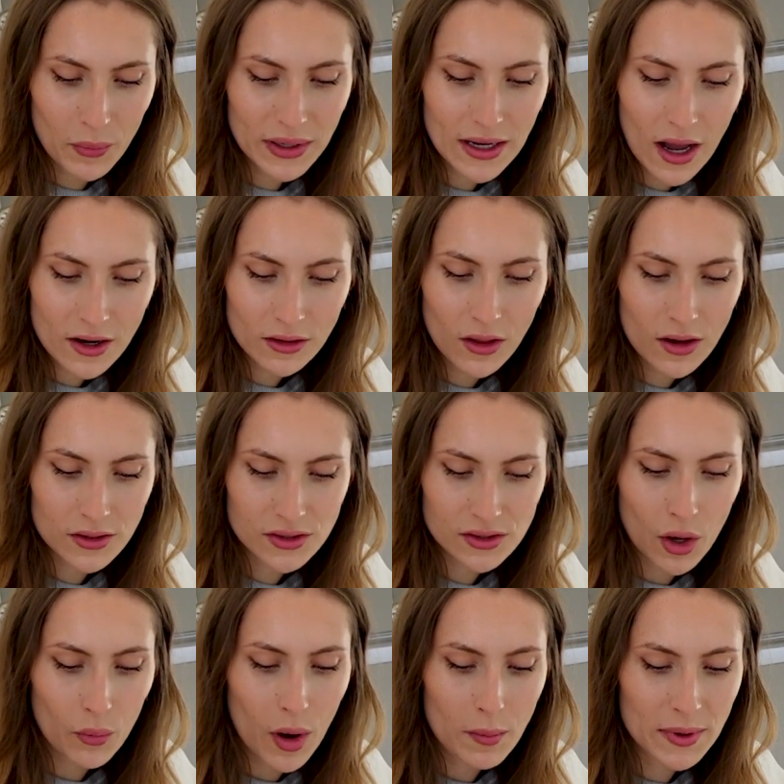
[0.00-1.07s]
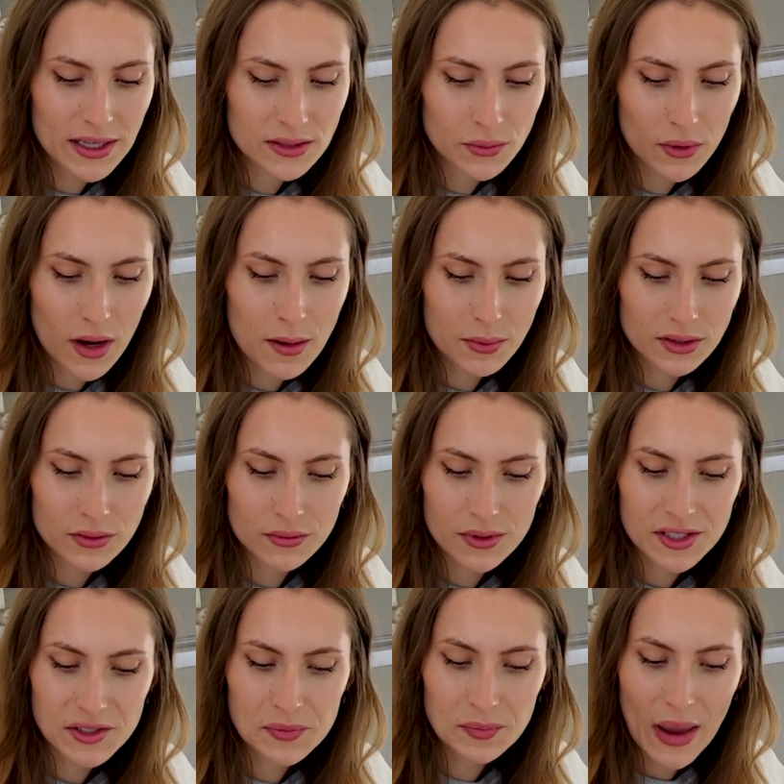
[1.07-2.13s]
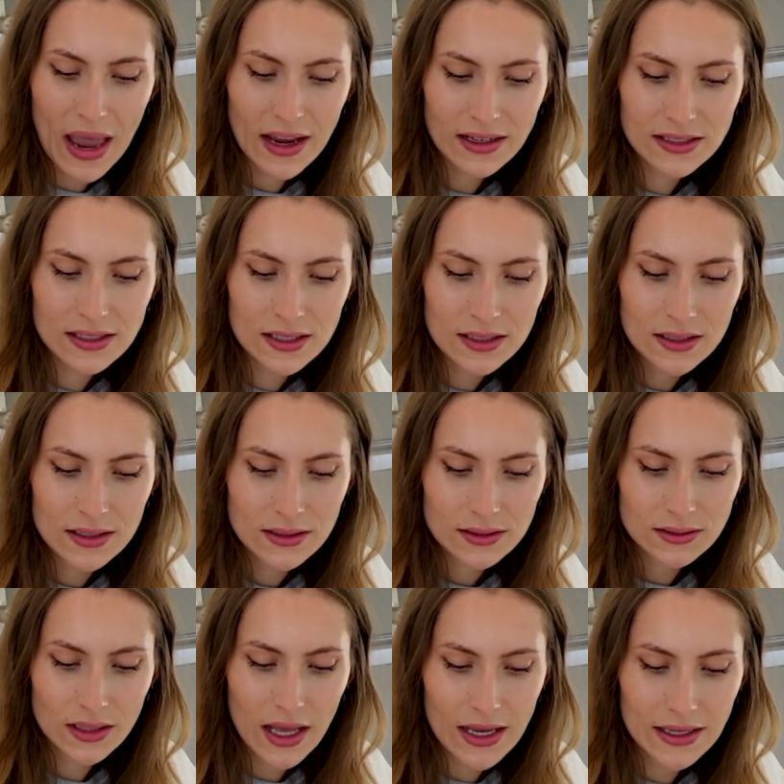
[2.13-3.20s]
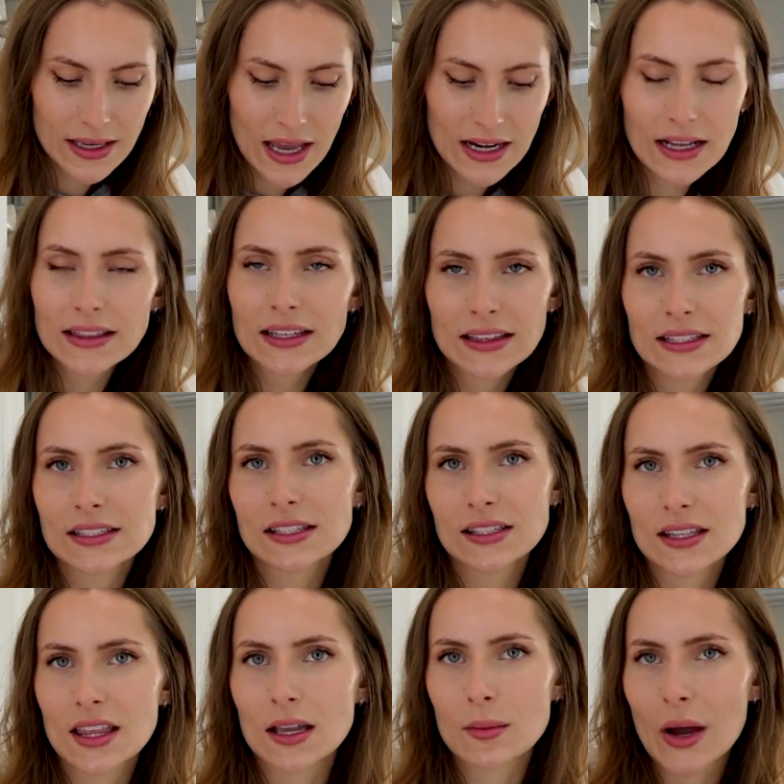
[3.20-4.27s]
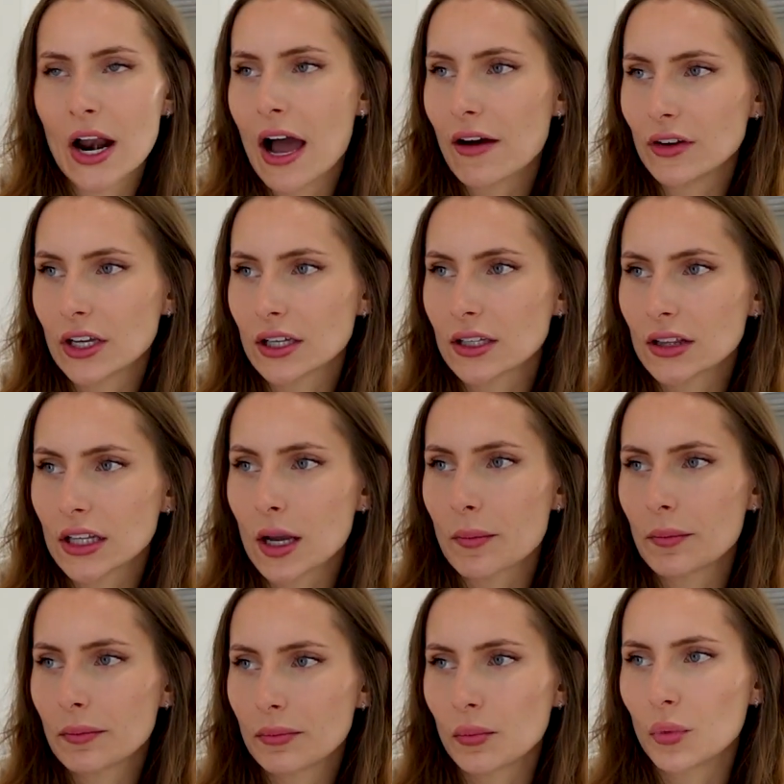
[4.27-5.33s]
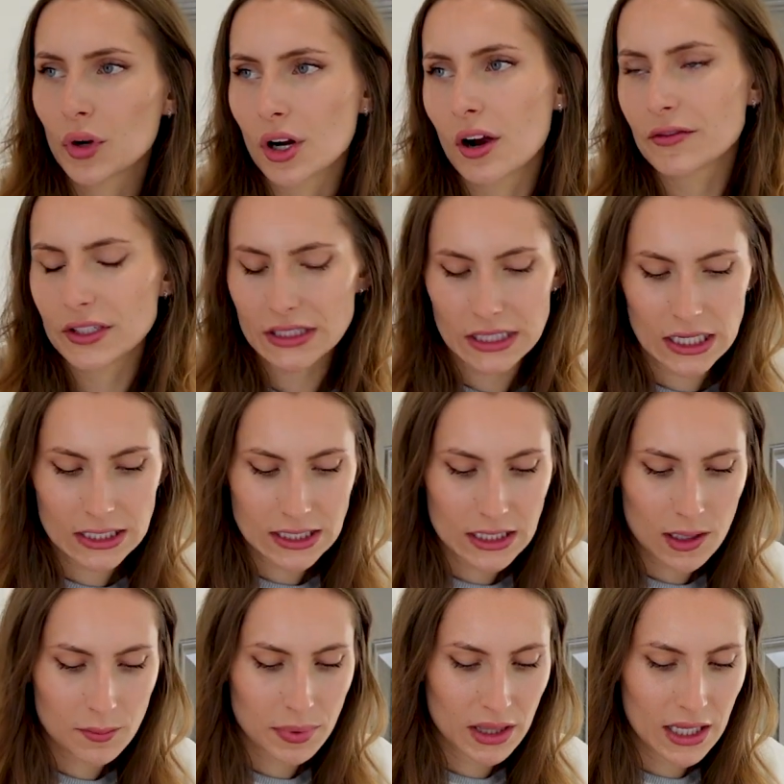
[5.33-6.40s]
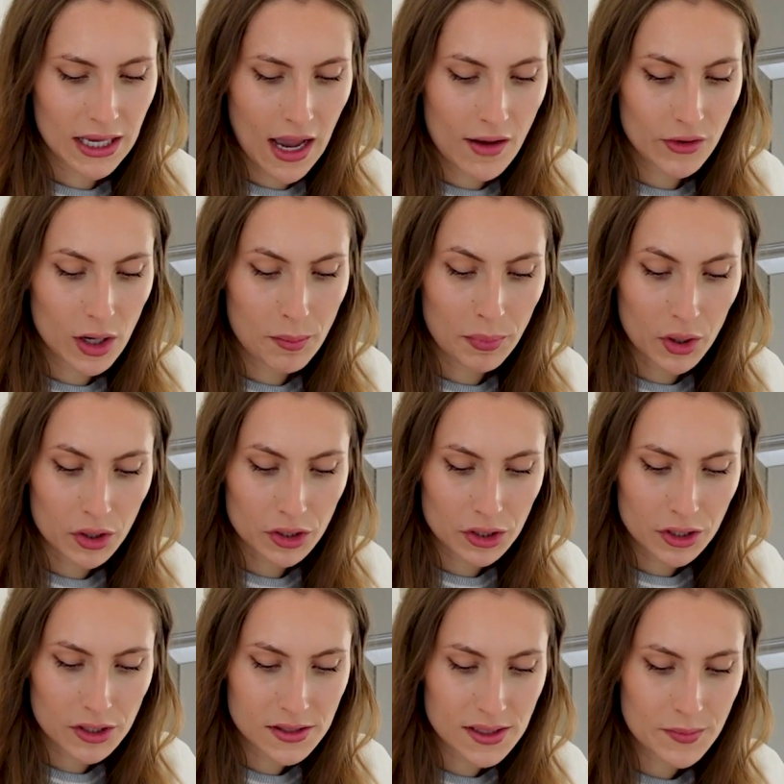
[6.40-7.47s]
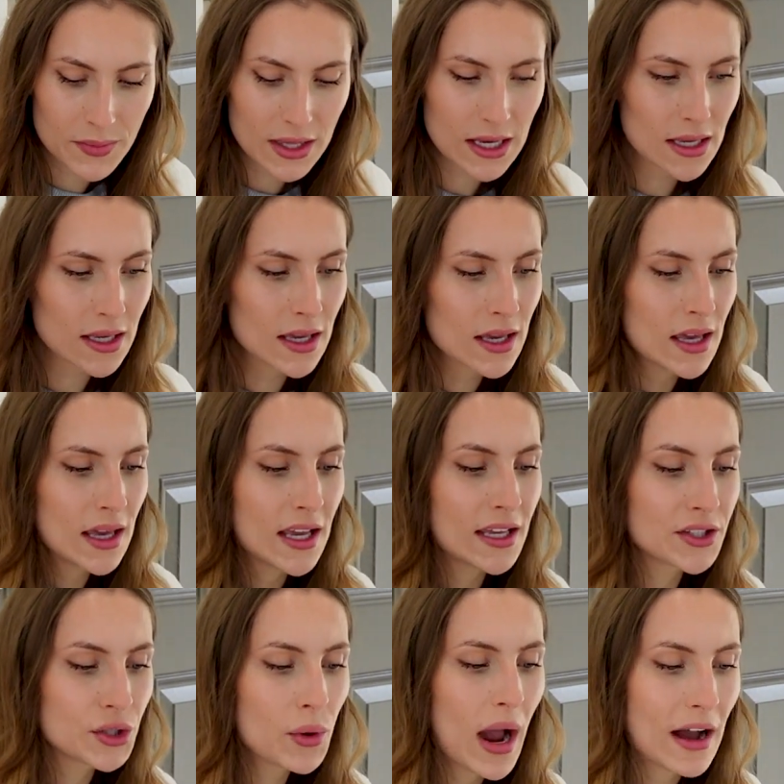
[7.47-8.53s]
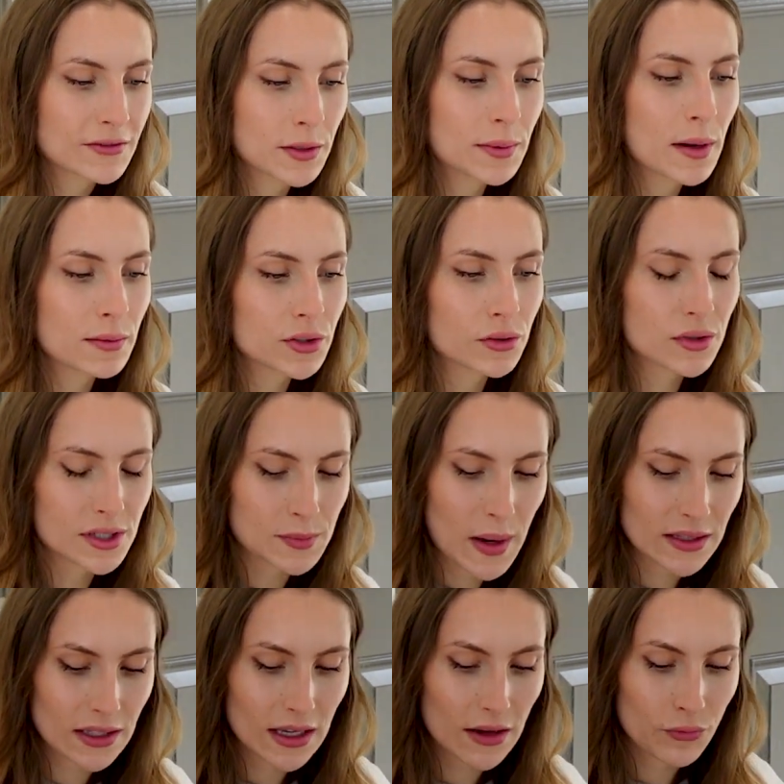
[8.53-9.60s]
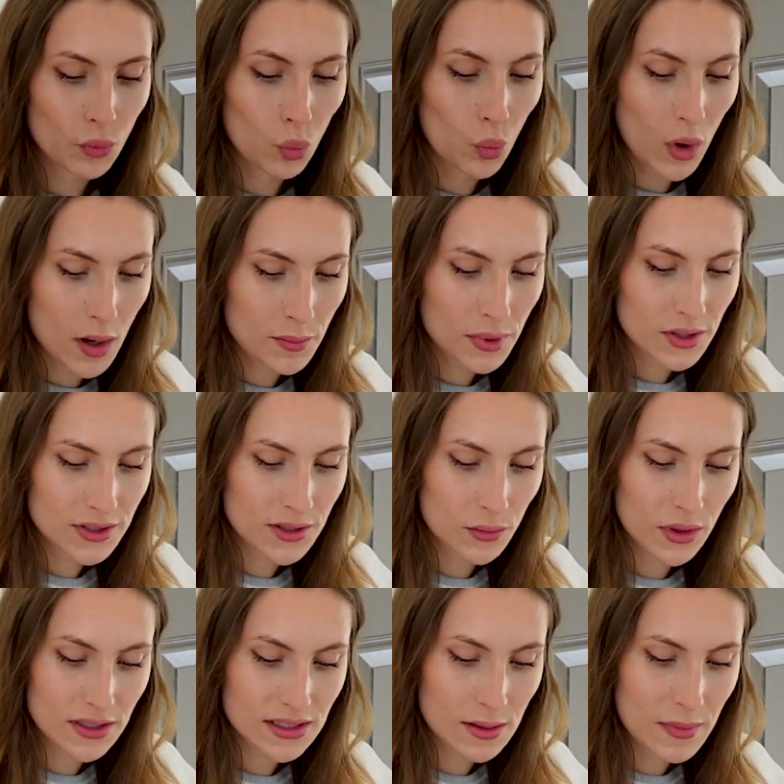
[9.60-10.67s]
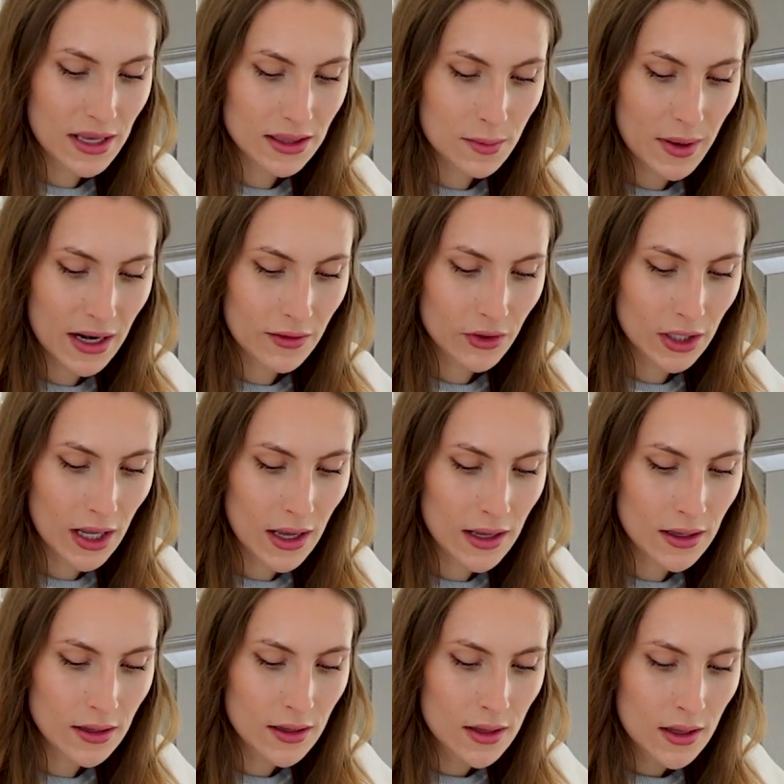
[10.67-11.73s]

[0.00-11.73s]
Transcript: we got along so well because we were able to respect, like, and I think this is the thing about having, like, we're obviously not dating, but, like, having a partner or something is you have to be able to respect, like, if one person wants to make the bed every day,